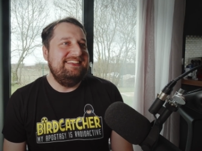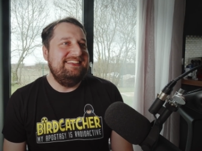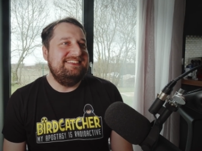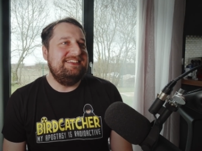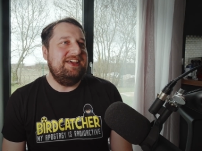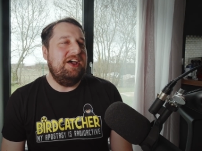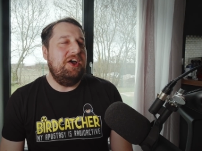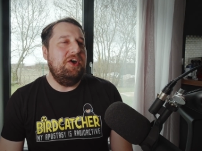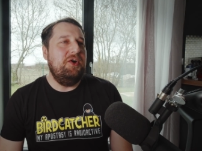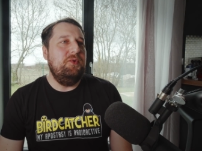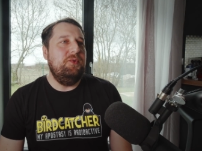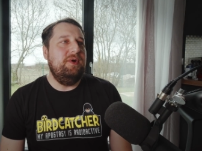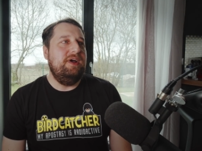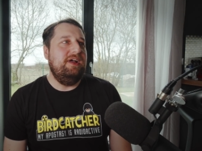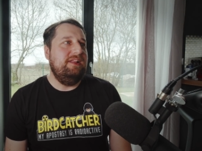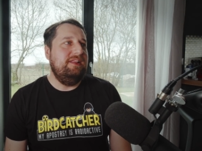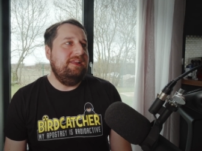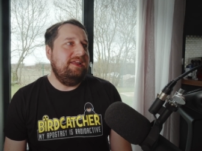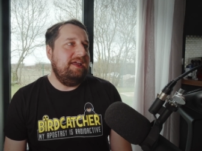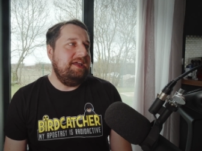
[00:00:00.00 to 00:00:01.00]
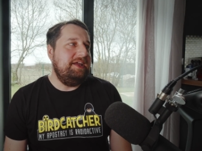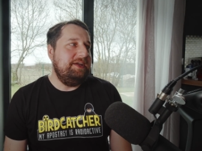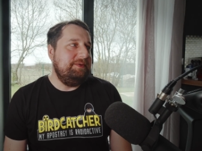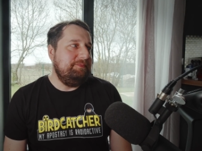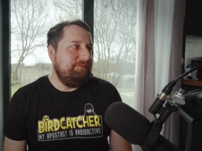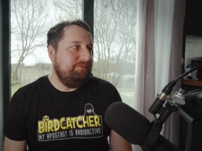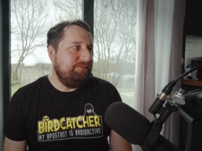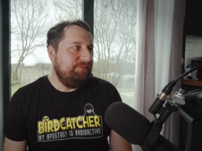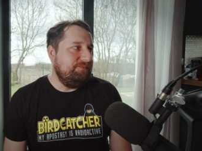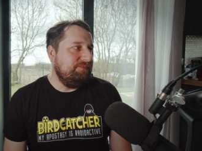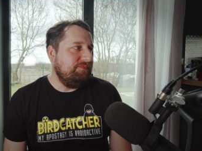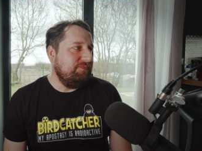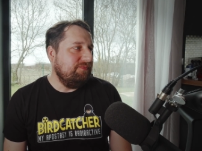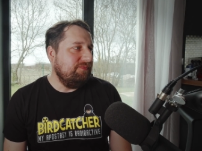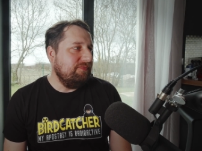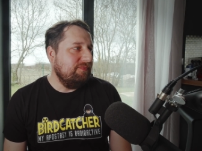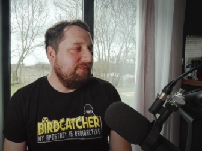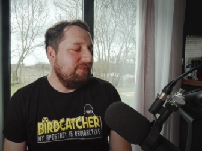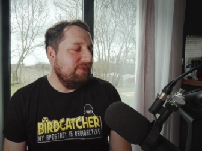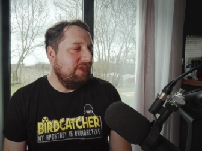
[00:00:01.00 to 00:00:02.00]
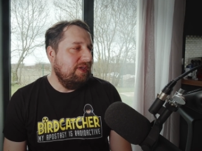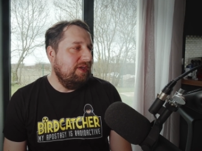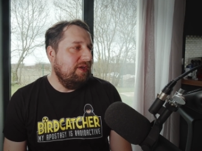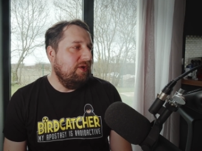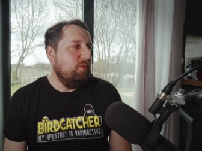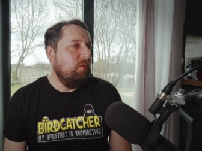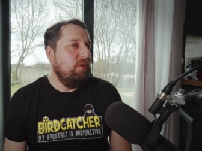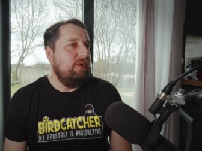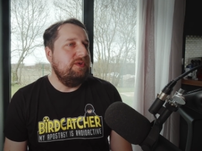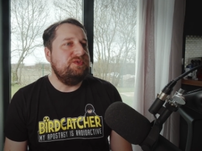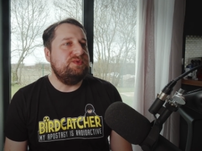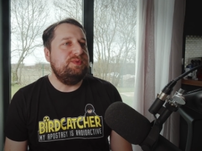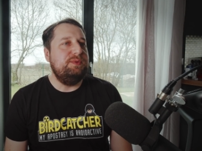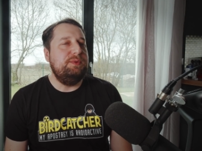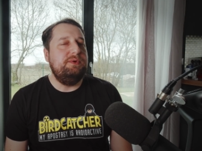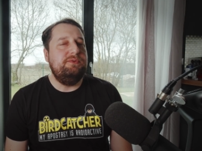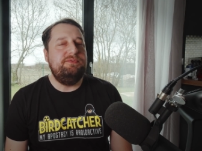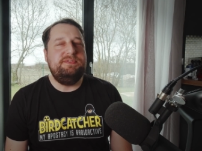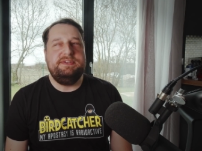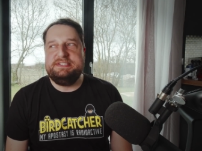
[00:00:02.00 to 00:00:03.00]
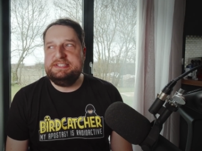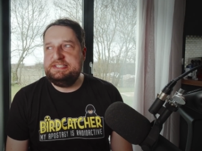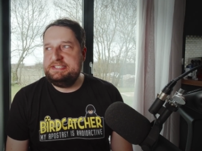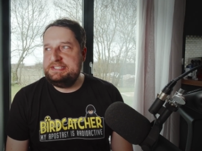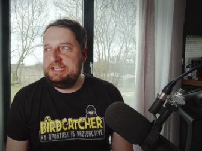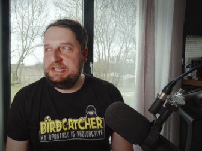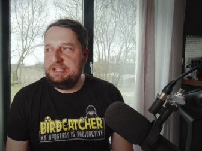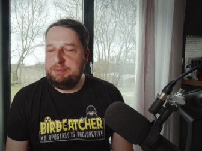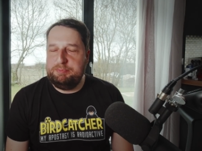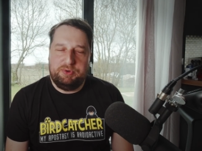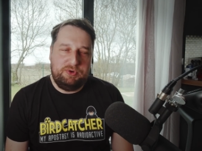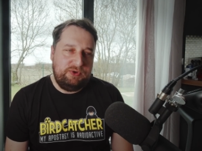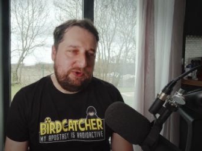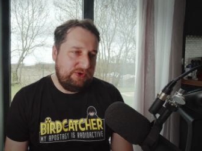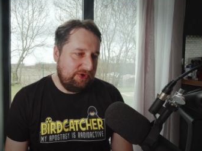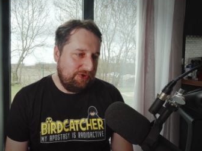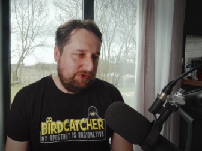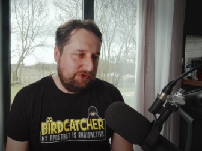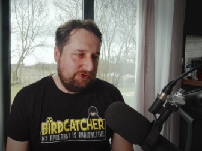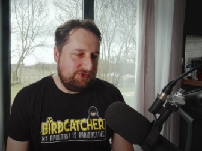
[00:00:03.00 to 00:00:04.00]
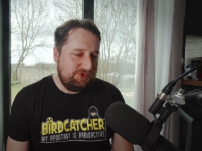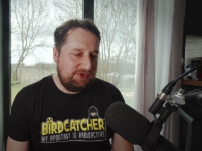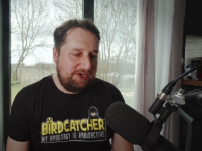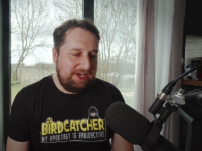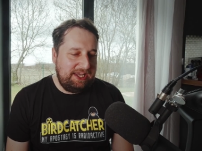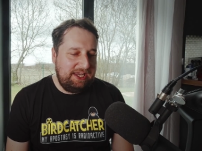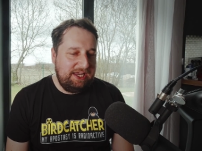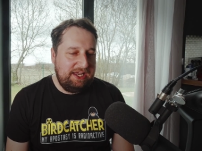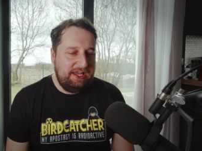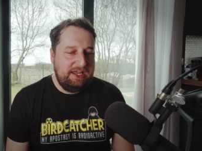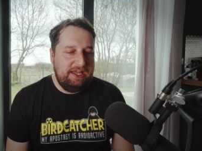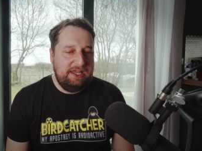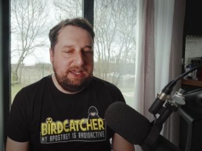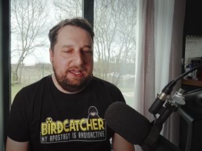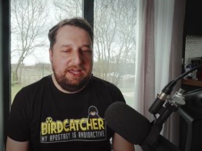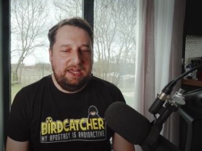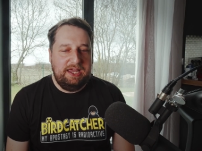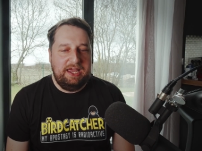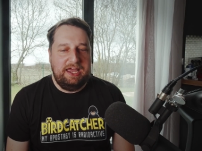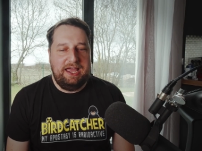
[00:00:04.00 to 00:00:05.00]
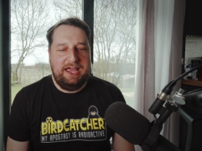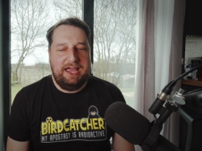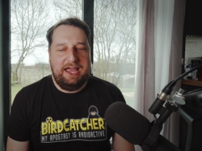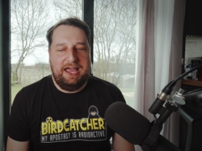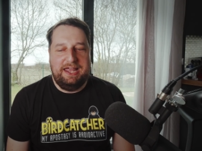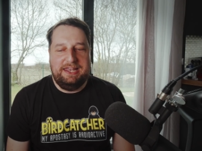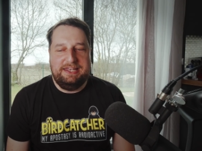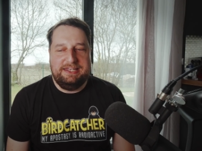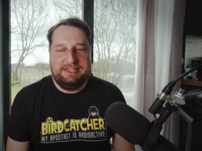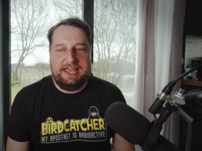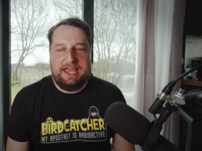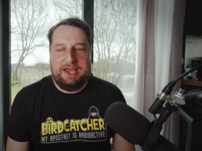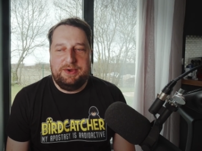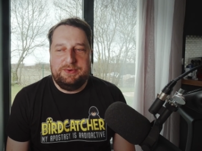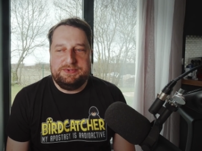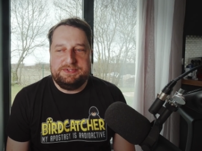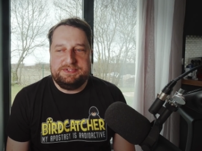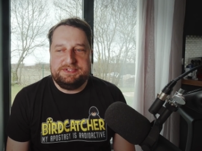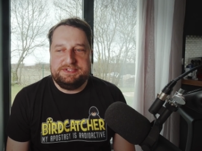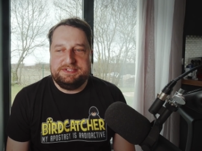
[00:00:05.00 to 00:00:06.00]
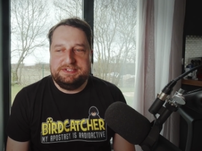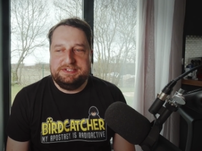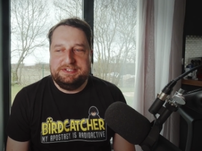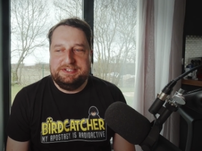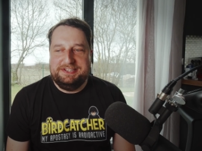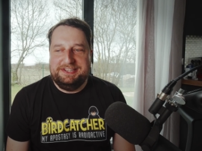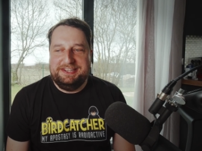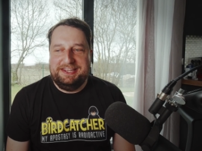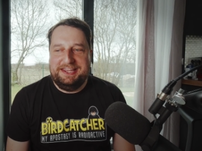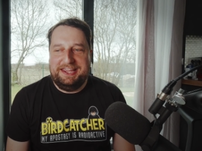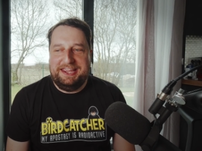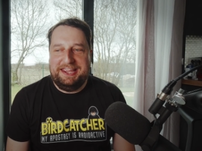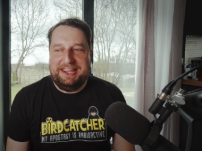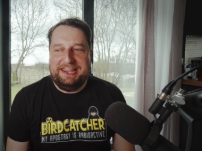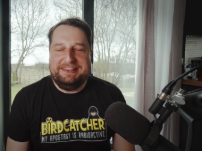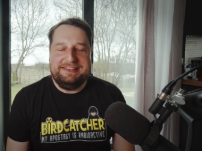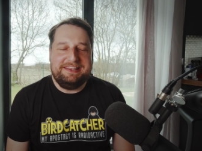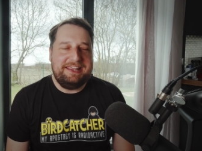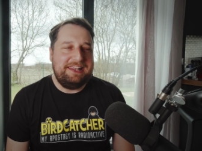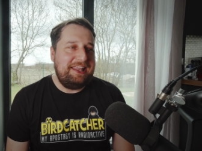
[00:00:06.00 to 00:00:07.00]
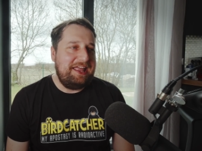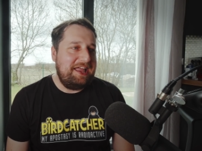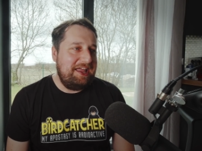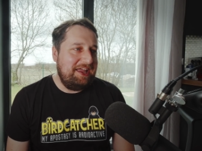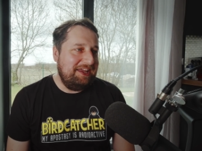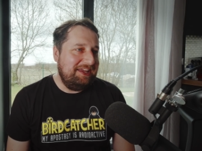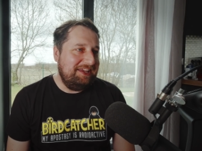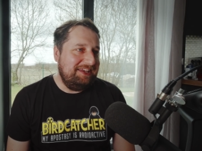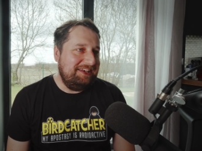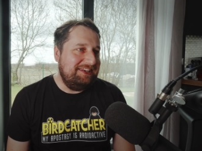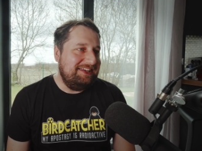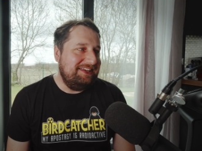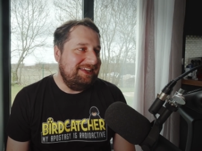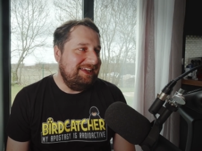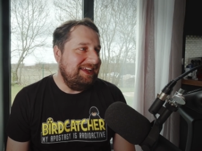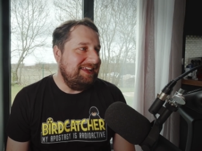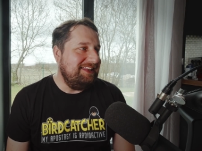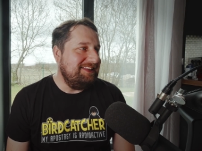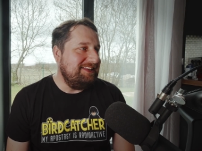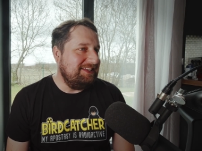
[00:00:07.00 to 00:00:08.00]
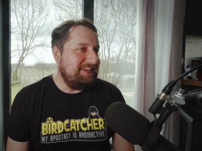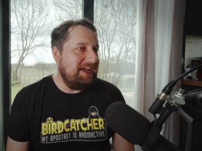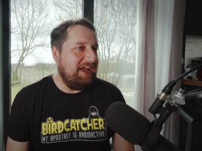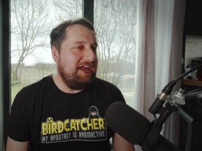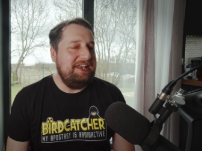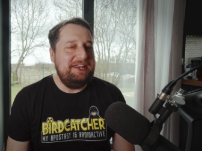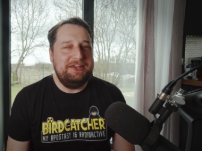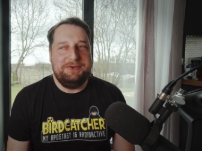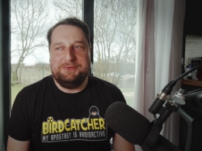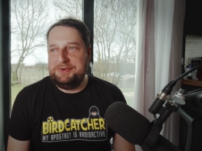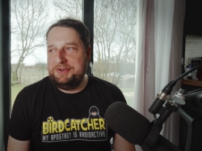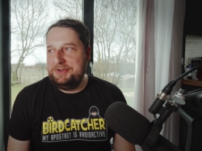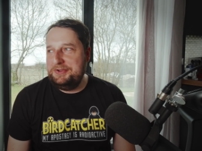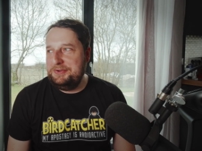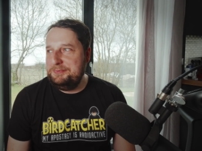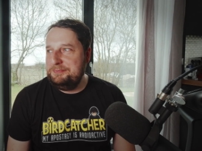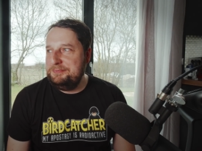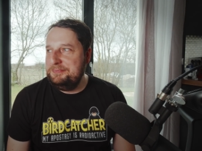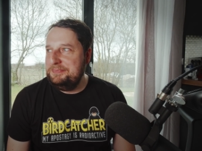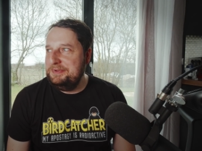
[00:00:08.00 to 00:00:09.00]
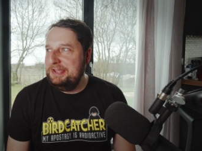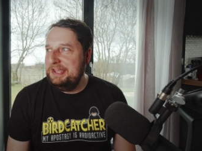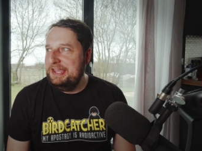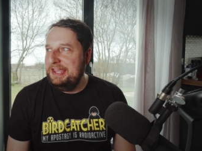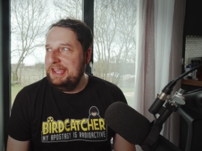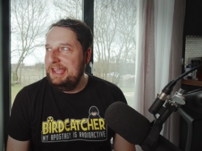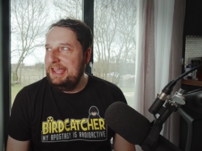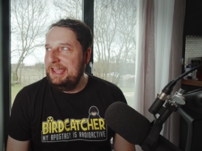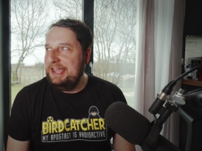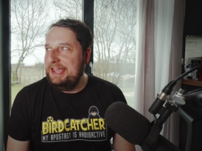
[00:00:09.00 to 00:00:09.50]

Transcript: is, "Oh, well, once we were visiting a poor country and I was in the line in the dining room